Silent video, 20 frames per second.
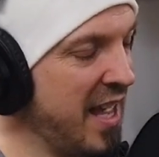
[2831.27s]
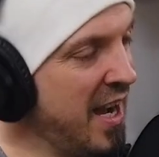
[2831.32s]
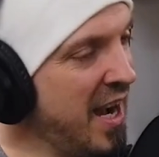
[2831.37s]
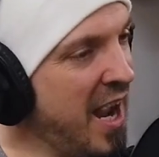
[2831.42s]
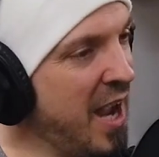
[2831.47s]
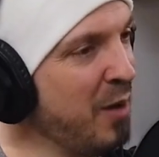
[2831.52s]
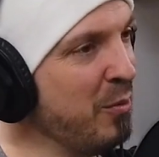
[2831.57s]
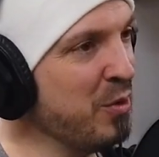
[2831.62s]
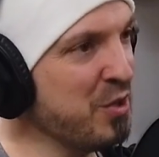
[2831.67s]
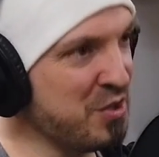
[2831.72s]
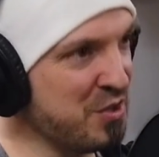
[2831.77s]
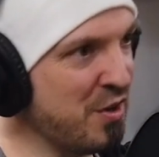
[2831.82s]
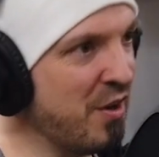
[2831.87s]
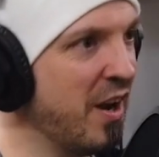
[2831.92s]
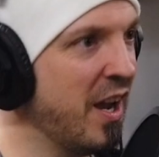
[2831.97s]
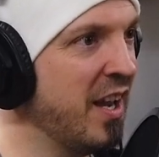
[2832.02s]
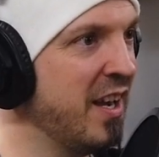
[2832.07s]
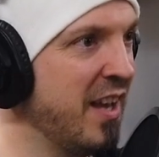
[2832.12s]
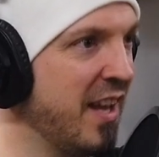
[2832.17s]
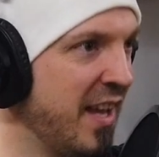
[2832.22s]
And I was
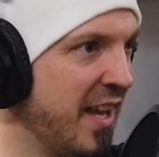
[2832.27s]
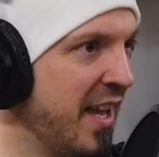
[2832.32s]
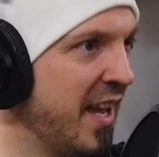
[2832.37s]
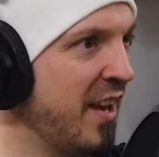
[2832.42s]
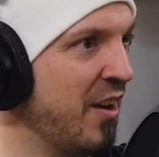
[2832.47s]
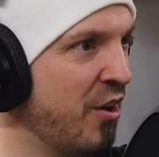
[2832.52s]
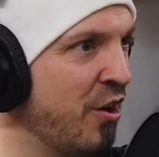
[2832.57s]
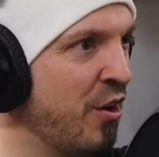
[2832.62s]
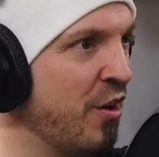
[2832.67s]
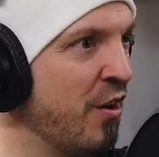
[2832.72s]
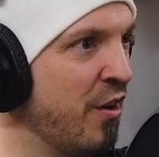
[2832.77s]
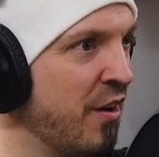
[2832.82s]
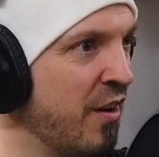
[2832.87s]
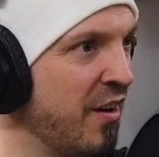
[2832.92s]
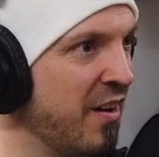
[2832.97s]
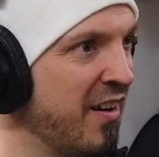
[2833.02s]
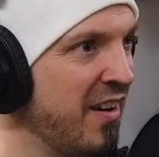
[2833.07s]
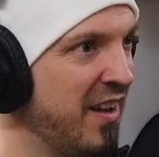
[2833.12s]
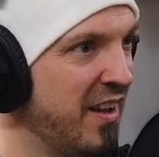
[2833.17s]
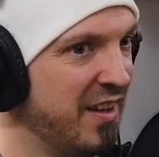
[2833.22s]
trying to get
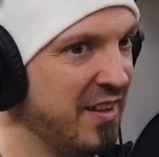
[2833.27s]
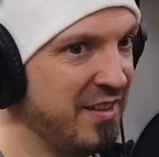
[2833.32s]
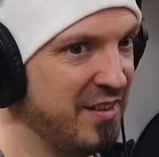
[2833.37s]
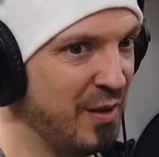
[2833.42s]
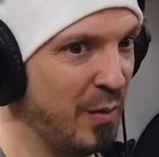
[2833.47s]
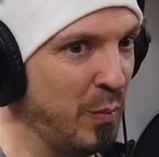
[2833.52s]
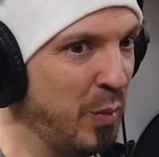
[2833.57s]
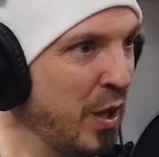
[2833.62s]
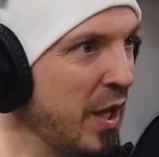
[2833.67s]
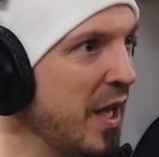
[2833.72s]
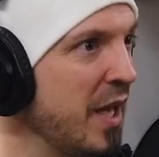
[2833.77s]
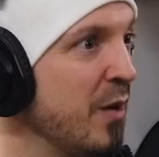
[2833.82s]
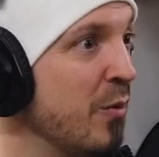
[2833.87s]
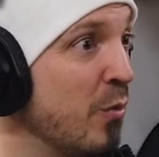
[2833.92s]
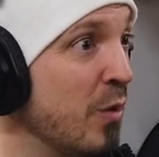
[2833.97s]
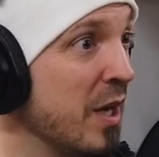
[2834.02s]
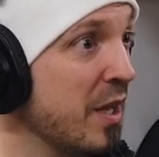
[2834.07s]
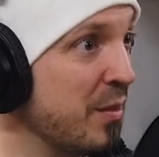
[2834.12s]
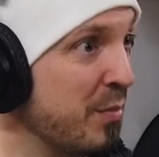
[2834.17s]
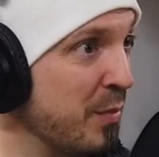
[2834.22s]
her to play
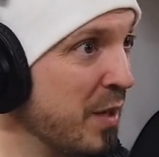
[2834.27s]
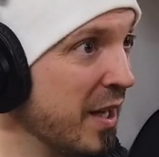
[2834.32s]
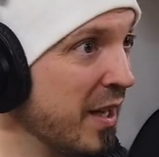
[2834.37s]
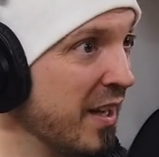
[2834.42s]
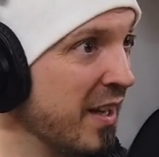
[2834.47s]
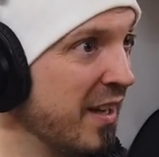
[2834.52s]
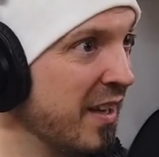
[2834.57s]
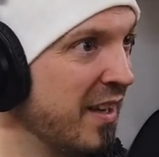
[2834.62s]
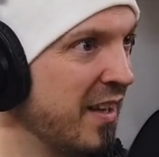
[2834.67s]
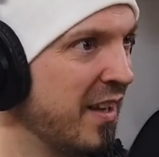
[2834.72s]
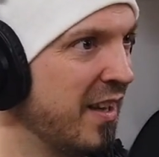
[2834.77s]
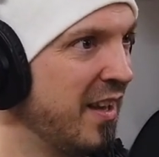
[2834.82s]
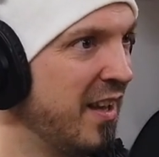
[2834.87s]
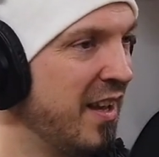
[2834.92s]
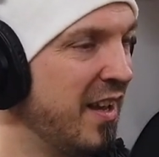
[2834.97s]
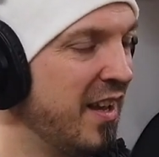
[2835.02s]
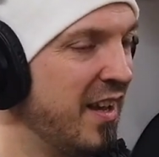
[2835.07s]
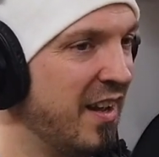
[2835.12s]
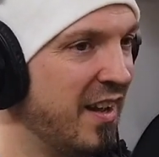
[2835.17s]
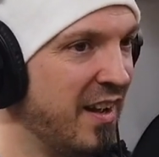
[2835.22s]
with me
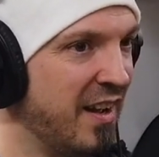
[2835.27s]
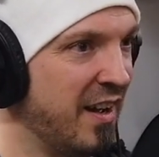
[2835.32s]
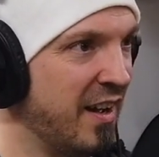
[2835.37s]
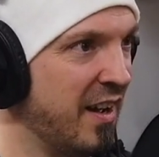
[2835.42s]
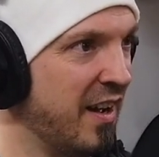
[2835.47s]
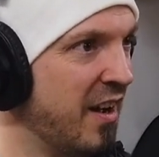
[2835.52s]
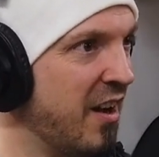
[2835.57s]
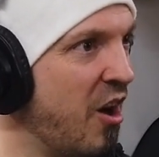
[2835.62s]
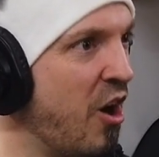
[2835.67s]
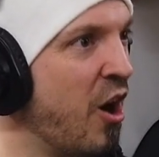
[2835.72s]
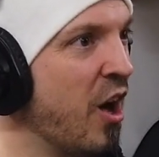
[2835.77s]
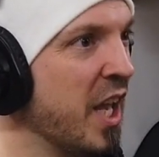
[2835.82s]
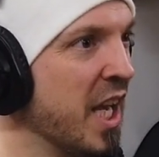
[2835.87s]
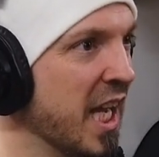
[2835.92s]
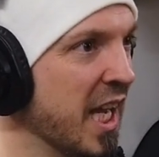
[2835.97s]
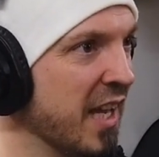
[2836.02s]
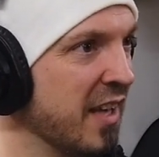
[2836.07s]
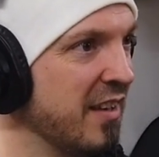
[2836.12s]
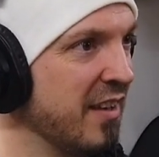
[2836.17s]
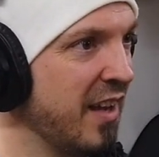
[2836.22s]

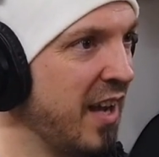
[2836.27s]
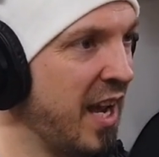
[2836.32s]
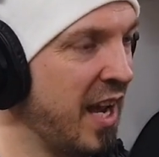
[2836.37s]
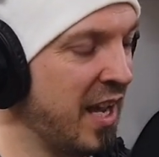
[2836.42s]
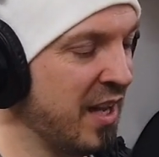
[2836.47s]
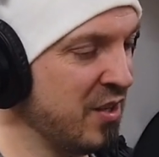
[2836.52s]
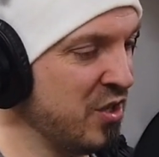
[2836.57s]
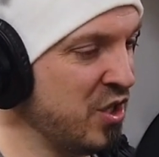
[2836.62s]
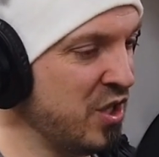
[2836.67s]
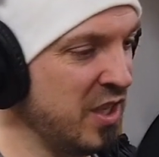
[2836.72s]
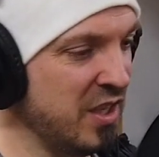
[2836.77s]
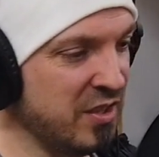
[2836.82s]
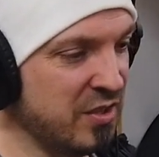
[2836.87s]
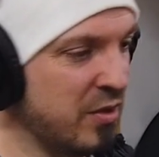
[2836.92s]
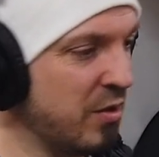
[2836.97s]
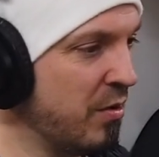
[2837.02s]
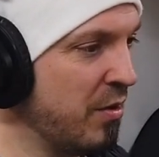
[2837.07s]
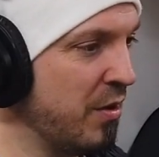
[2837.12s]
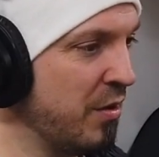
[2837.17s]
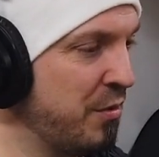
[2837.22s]
on it. And
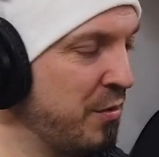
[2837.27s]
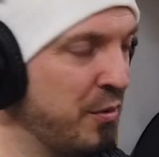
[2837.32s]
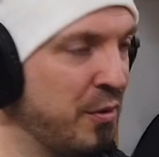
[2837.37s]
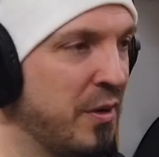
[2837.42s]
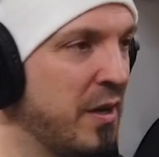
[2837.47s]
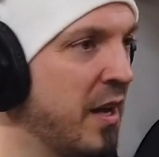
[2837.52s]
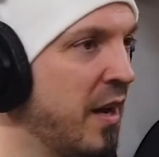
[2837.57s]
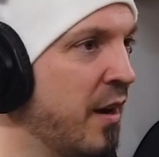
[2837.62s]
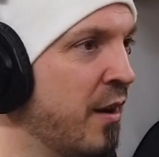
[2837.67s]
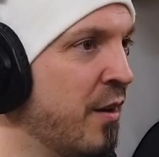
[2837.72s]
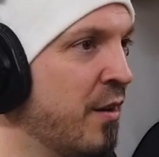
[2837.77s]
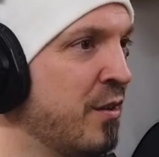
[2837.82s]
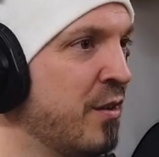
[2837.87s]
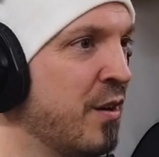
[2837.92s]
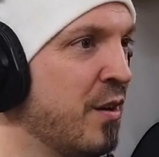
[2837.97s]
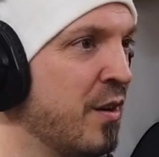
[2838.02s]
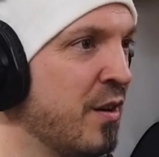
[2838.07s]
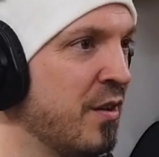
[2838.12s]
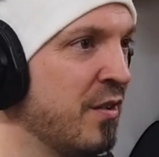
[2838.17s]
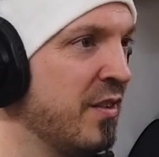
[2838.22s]
she's going through
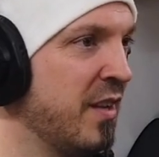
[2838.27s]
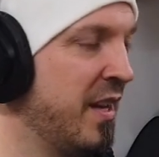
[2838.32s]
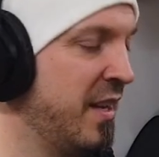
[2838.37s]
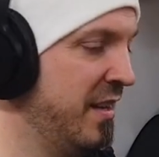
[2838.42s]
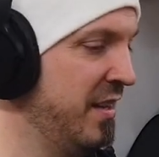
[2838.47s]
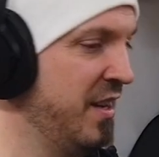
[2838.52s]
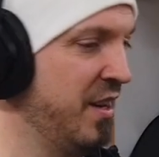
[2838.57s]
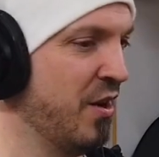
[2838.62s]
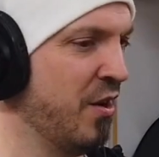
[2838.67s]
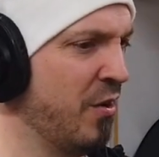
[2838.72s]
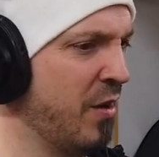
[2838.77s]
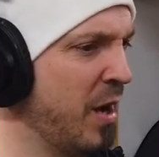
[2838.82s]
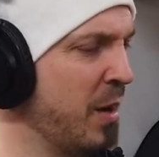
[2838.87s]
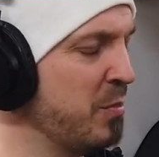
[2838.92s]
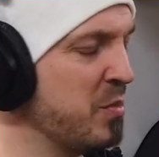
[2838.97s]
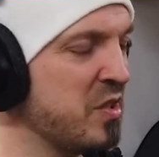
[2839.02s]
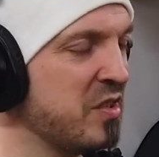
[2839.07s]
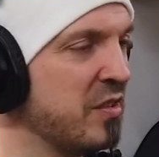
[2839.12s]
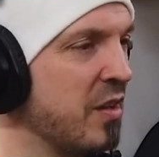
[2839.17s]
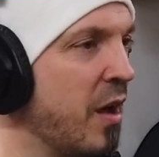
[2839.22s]
characters, and,
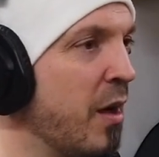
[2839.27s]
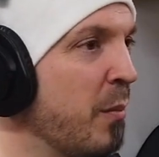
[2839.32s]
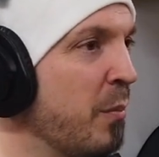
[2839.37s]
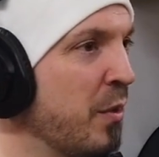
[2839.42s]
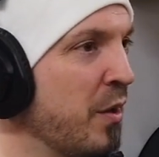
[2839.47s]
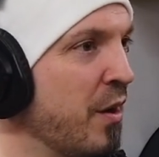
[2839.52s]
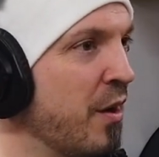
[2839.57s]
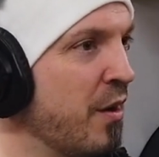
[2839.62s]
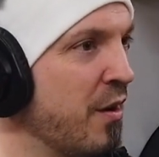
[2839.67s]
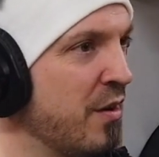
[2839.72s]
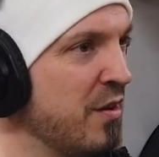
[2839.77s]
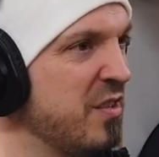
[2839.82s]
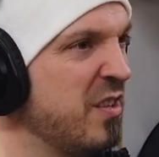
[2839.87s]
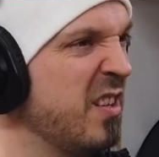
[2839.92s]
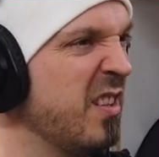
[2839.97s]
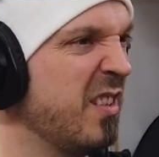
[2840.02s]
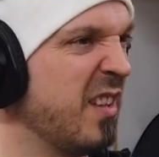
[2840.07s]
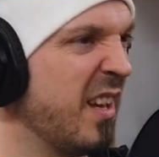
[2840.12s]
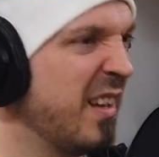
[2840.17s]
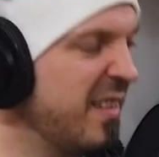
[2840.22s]
I'm stomping her, and
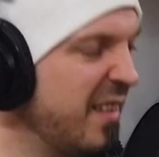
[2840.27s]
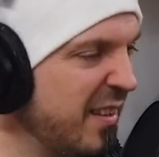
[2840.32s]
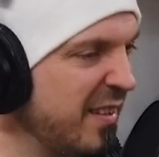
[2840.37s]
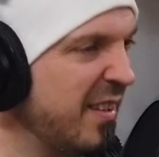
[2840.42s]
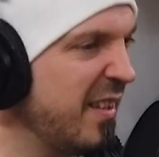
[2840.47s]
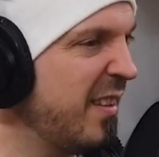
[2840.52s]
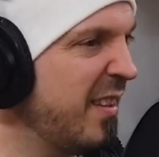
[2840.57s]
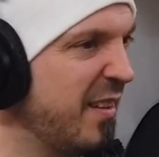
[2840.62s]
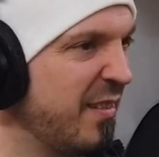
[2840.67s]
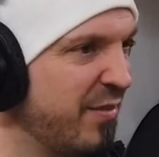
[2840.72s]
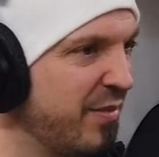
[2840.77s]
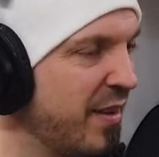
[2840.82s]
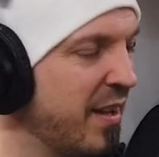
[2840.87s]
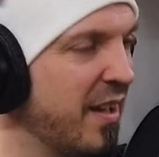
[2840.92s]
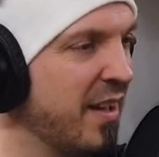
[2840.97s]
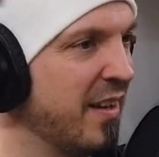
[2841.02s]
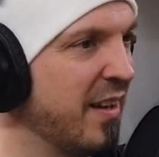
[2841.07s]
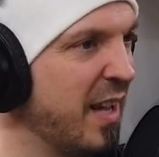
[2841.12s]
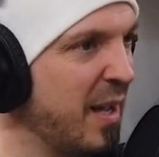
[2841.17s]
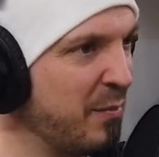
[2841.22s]
she's like, this isn't
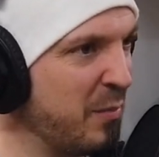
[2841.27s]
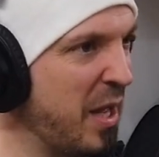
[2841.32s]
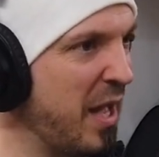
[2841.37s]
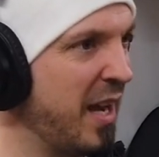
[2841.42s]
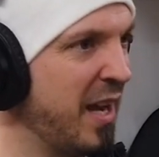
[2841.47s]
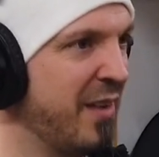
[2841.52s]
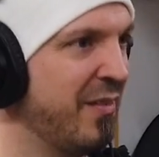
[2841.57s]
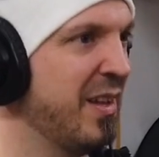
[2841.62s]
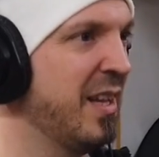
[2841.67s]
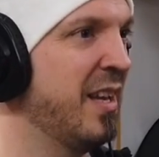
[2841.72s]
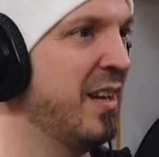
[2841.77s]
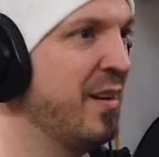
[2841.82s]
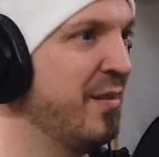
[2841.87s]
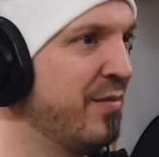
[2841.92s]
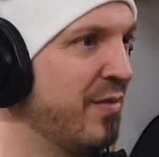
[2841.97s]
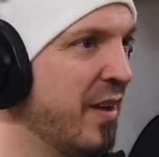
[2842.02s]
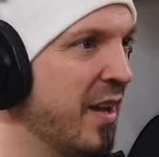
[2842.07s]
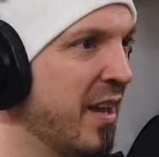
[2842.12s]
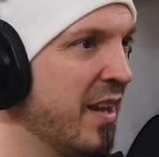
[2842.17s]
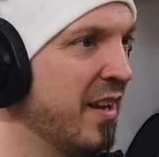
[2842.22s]
fun. I'm not having
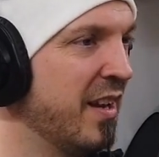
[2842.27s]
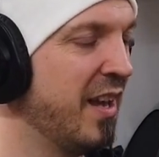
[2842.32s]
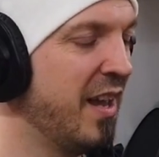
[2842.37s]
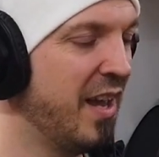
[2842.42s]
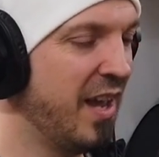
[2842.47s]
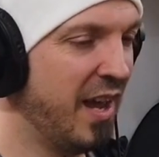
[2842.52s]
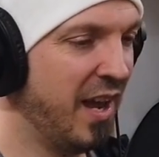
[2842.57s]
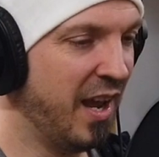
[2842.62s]
any fun.